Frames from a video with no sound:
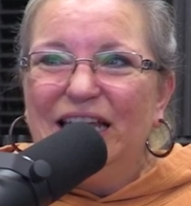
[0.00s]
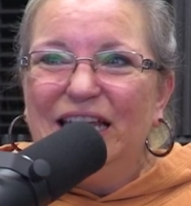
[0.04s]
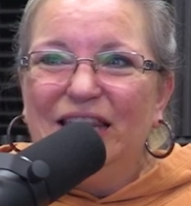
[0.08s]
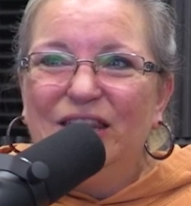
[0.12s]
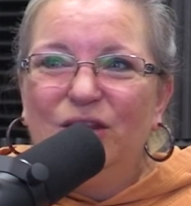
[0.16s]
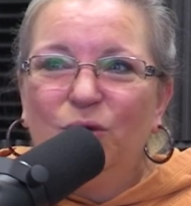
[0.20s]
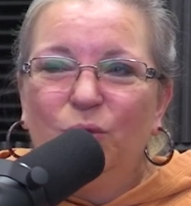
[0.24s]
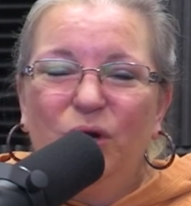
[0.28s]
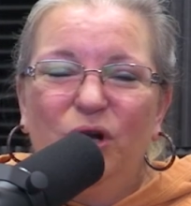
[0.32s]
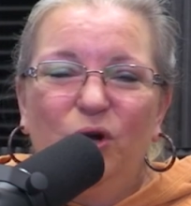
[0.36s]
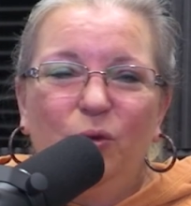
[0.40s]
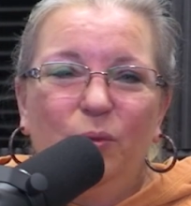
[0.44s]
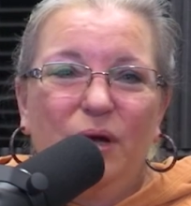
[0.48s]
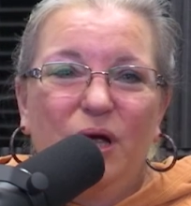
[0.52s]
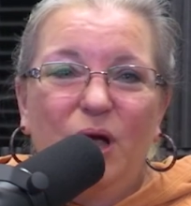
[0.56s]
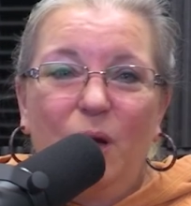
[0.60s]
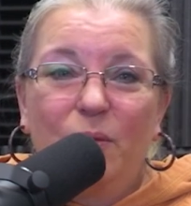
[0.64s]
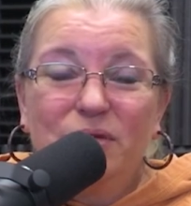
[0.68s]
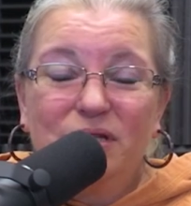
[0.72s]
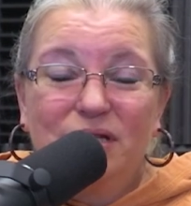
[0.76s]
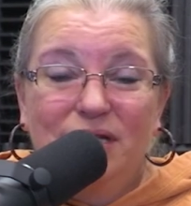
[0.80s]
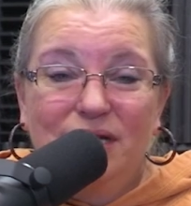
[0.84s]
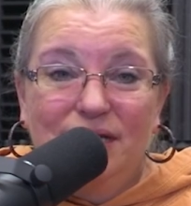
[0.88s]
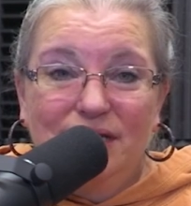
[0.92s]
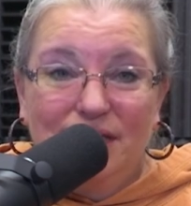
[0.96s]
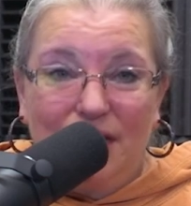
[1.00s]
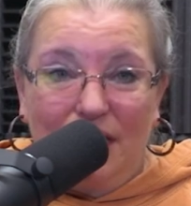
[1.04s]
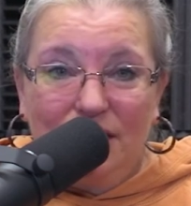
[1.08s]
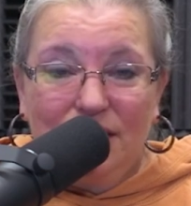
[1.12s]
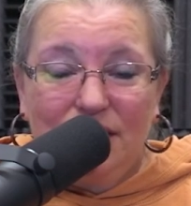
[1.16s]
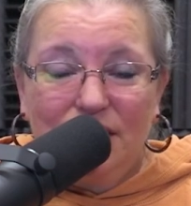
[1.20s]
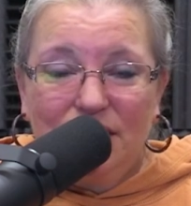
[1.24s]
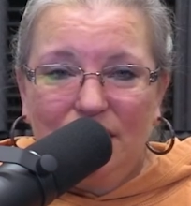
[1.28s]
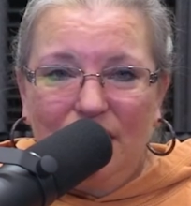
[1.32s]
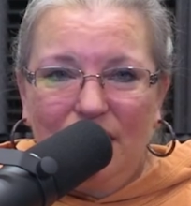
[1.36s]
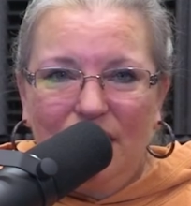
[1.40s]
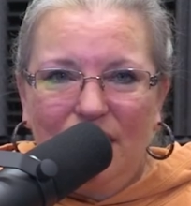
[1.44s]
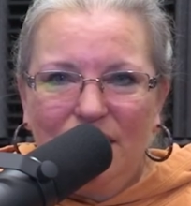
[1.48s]
the reader becomes
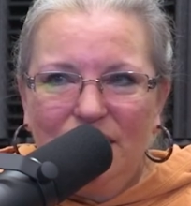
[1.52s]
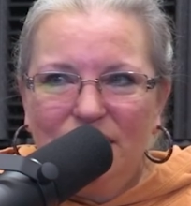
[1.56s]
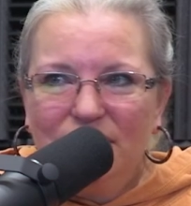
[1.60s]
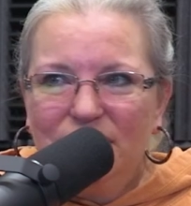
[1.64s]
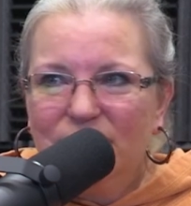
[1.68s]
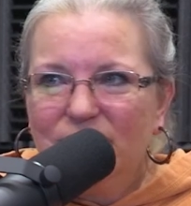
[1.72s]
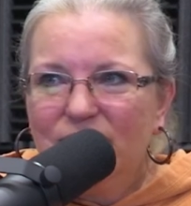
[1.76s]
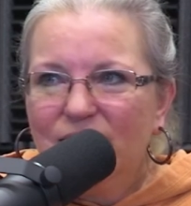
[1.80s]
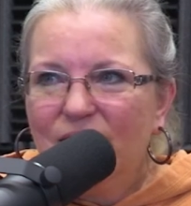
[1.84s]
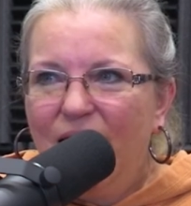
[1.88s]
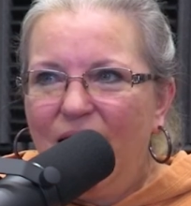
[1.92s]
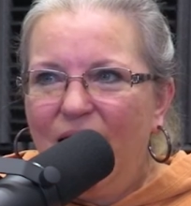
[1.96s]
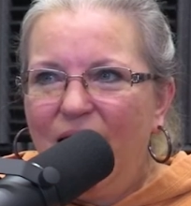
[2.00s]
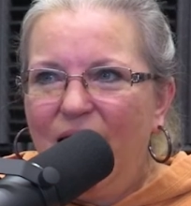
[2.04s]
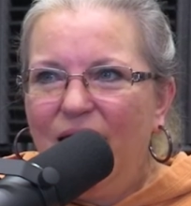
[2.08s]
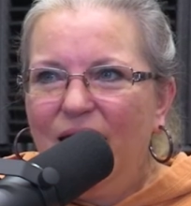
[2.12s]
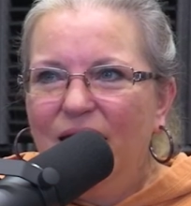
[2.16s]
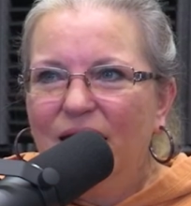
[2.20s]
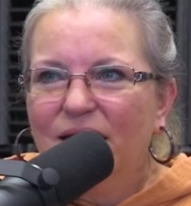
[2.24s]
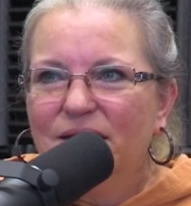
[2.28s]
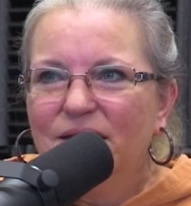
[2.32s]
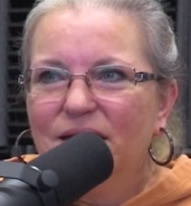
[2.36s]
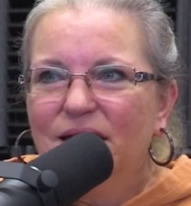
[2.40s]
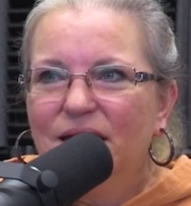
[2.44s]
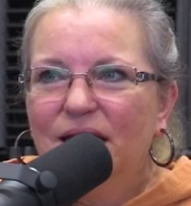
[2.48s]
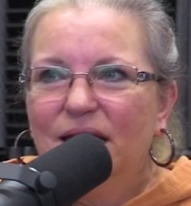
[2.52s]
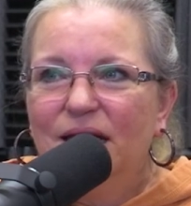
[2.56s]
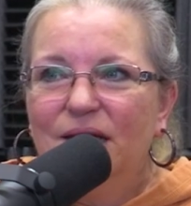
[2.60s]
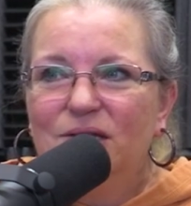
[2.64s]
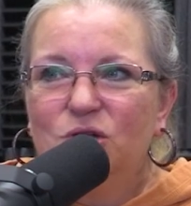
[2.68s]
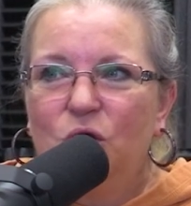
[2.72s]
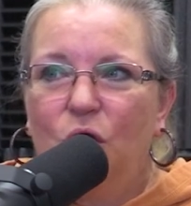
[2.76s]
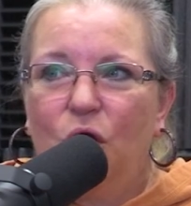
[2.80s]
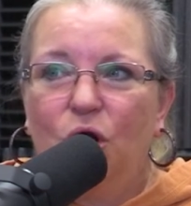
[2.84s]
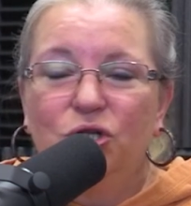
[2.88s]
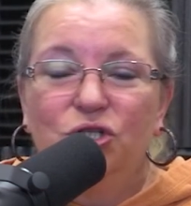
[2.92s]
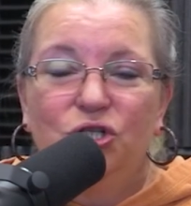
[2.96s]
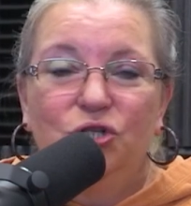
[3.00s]
desensitized, and it's
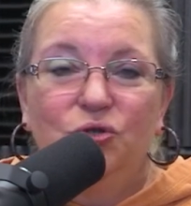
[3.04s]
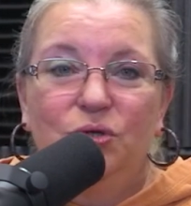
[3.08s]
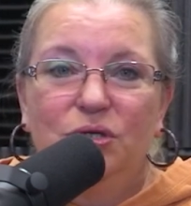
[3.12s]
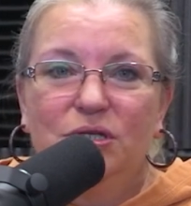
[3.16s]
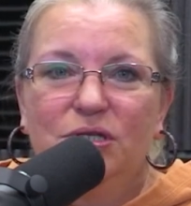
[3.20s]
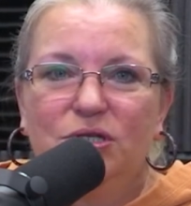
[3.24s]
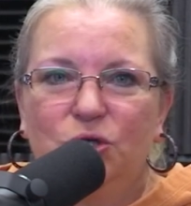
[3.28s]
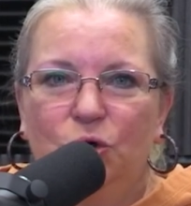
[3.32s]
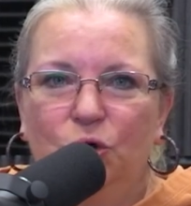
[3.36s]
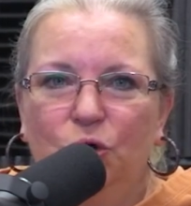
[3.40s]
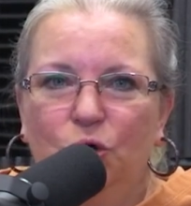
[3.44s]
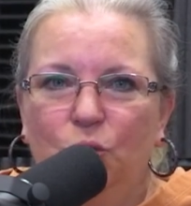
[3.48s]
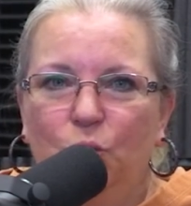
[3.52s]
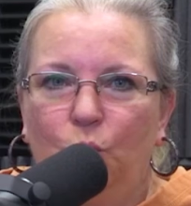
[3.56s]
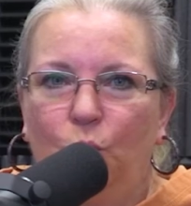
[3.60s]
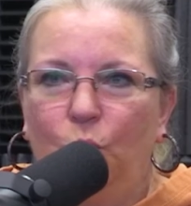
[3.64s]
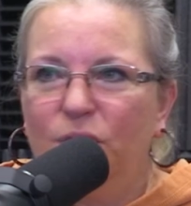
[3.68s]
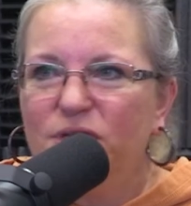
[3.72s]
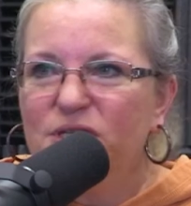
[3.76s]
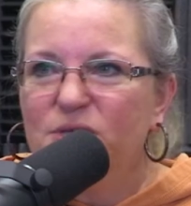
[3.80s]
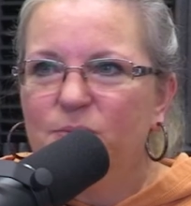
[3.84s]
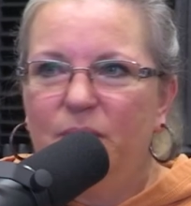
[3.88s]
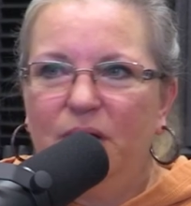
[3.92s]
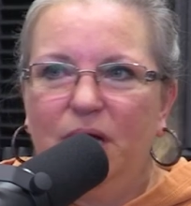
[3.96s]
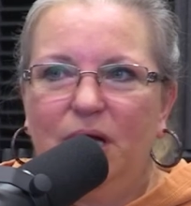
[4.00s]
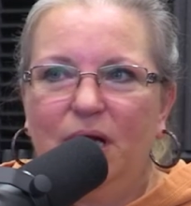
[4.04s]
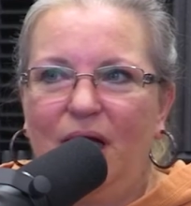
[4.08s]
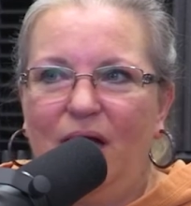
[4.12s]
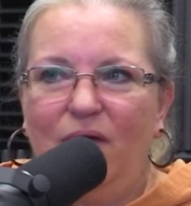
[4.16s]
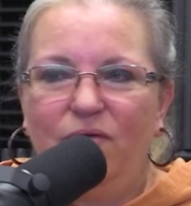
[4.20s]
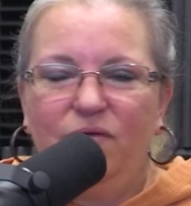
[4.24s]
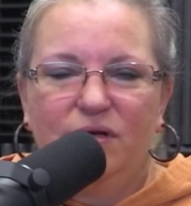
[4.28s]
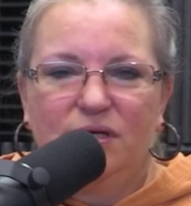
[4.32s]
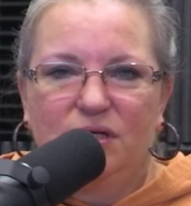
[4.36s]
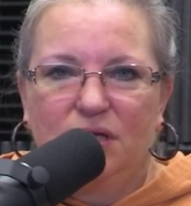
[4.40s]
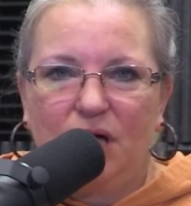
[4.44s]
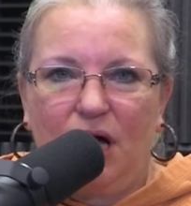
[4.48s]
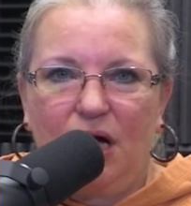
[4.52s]
hard to discern what's being
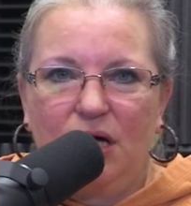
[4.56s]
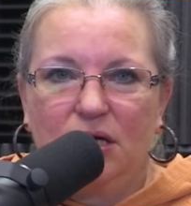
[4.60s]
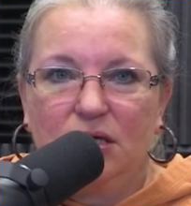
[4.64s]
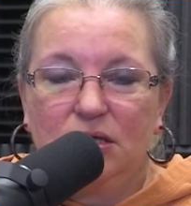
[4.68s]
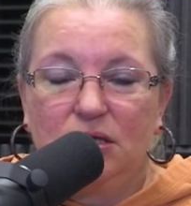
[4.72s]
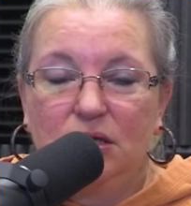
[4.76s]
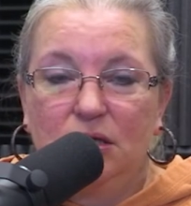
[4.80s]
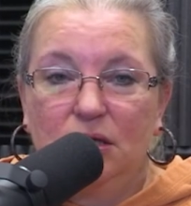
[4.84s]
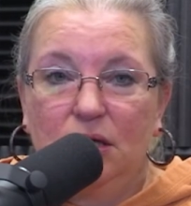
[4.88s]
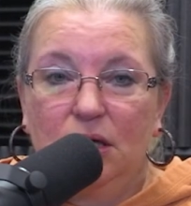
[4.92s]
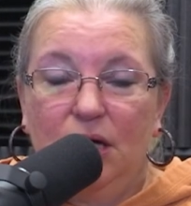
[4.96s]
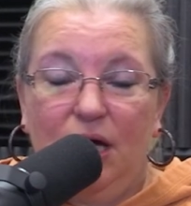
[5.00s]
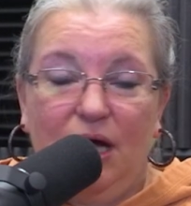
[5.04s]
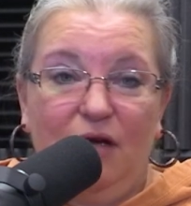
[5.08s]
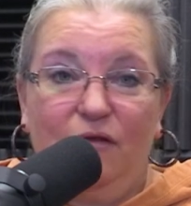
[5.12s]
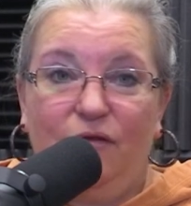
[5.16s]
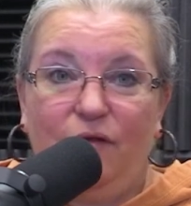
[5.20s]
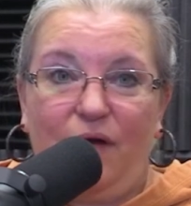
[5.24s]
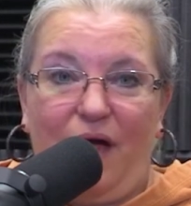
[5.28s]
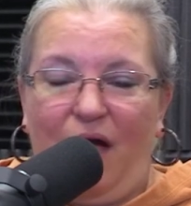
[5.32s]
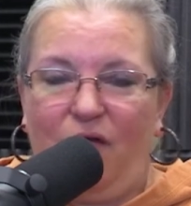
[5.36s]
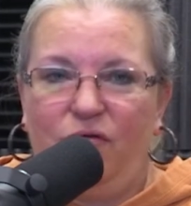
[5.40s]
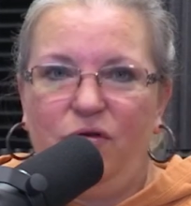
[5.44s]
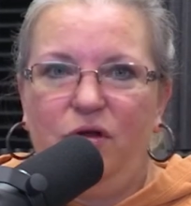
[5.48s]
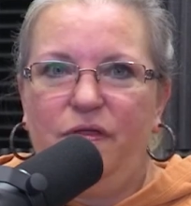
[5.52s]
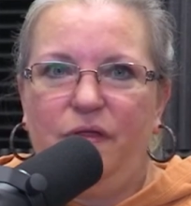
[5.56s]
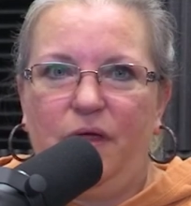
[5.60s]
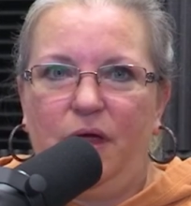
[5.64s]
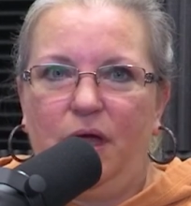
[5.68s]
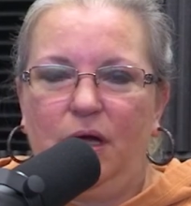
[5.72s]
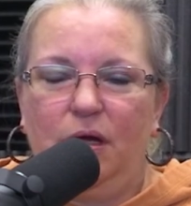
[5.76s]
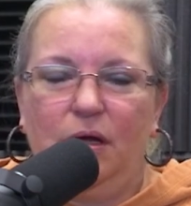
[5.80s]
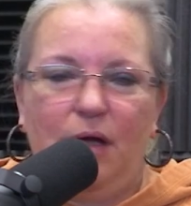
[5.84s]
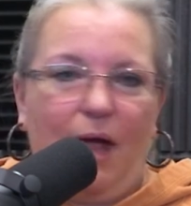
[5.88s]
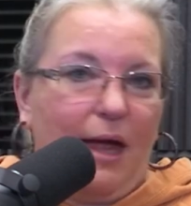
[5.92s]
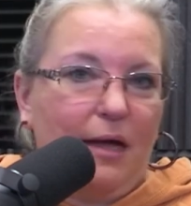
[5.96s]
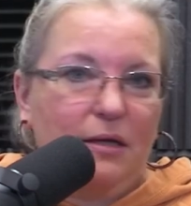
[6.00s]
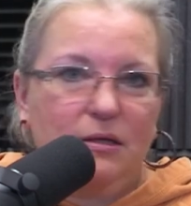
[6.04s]
emphasized if
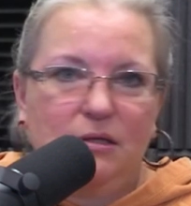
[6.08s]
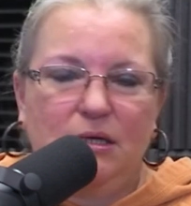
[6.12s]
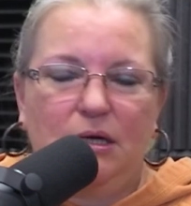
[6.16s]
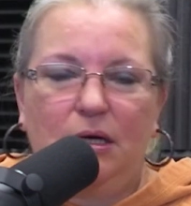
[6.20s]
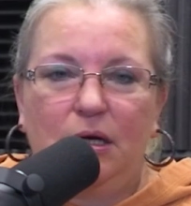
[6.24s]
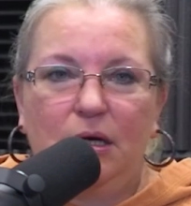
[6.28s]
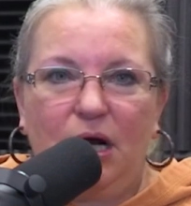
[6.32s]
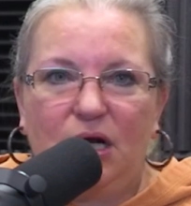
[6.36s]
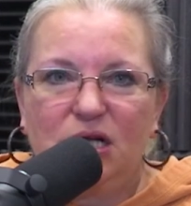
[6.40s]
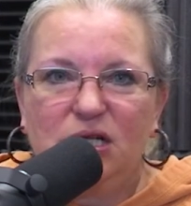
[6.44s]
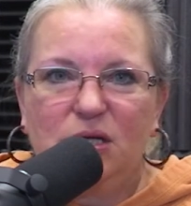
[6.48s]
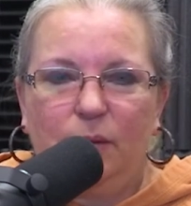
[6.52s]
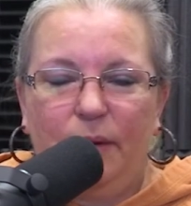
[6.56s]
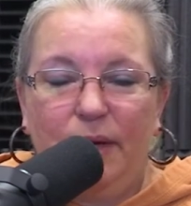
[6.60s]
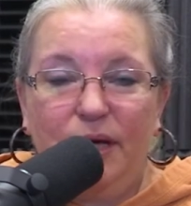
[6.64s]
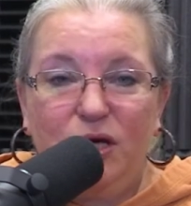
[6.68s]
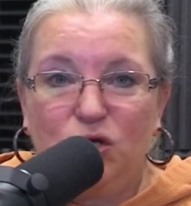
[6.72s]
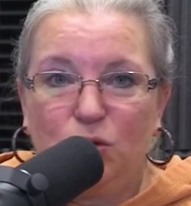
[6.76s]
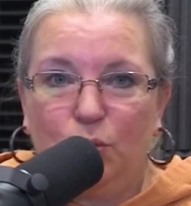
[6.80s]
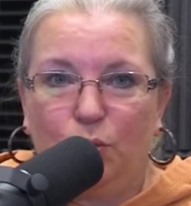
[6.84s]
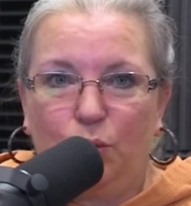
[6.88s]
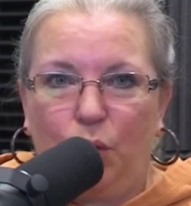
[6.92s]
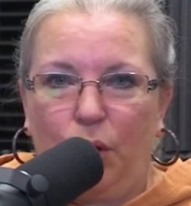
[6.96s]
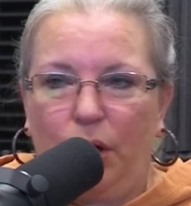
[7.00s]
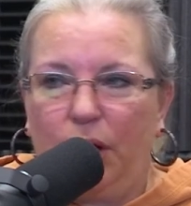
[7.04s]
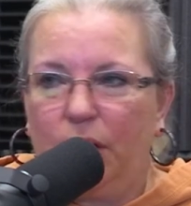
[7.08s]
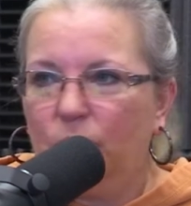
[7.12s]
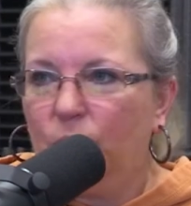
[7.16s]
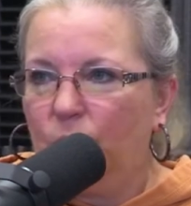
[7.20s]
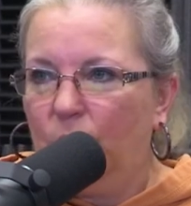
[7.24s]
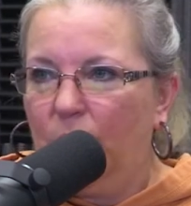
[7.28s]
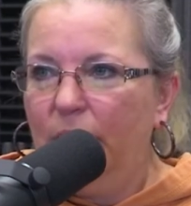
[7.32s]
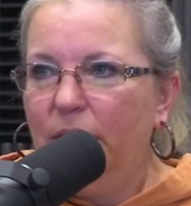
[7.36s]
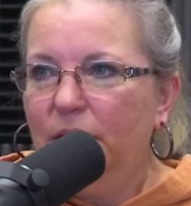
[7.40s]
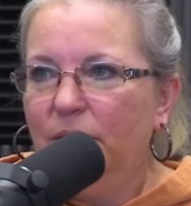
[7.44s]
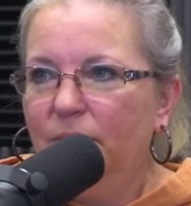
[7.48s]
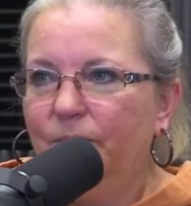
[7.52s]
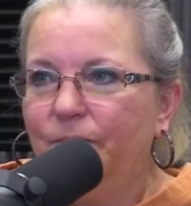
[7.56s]
everything ends in an exclamation point,
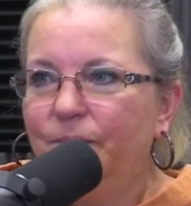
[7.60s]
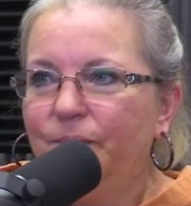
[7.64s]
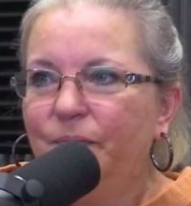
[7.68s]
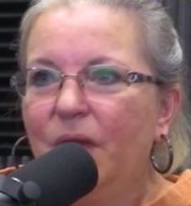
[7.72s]
right?